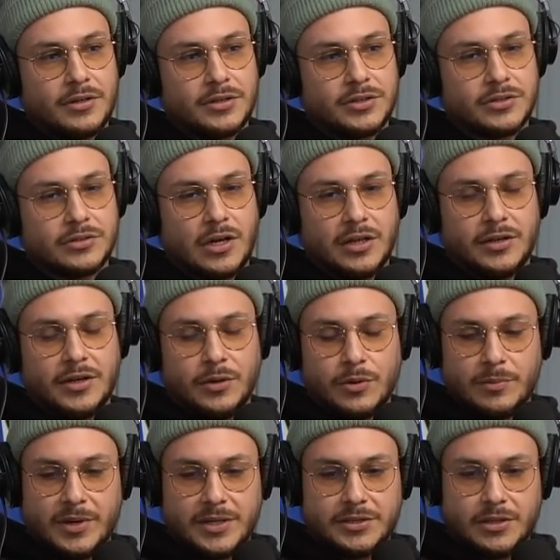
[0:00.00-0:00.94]
Solid. He
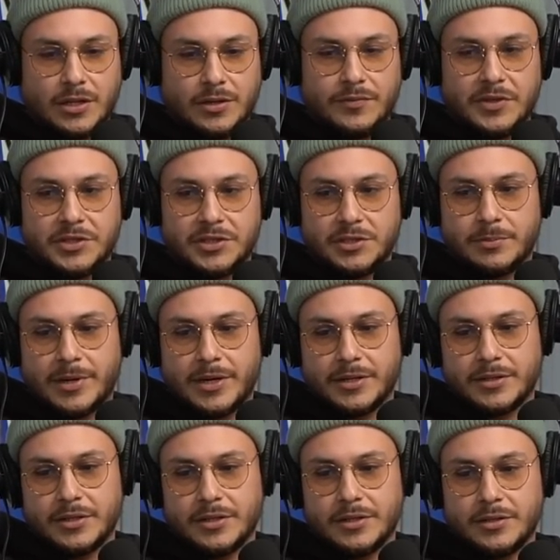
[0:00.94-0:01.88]
went by Solid Visions
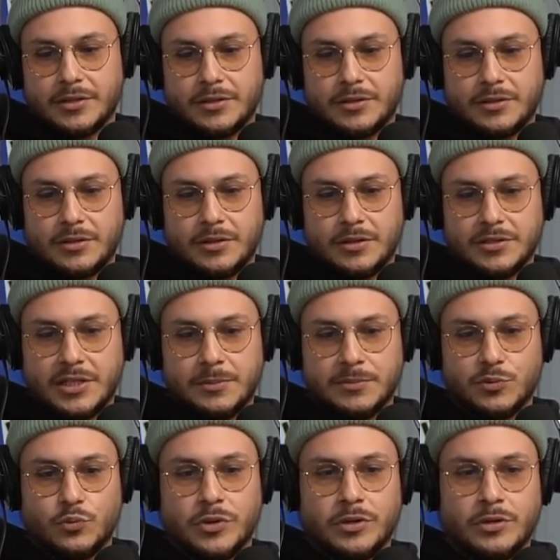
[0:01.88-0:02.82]
back then. His
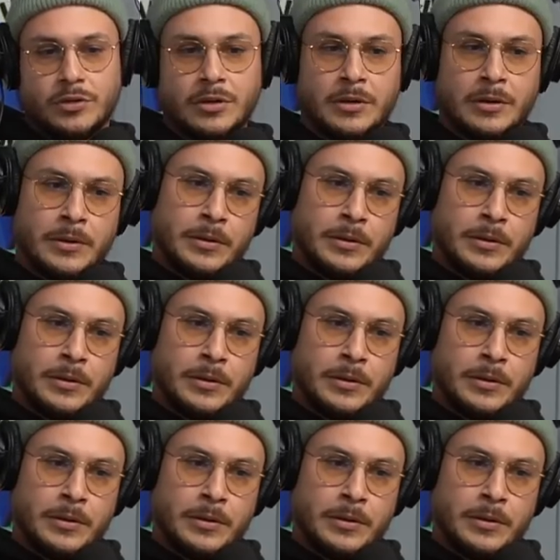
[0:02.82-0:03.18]
name's Will.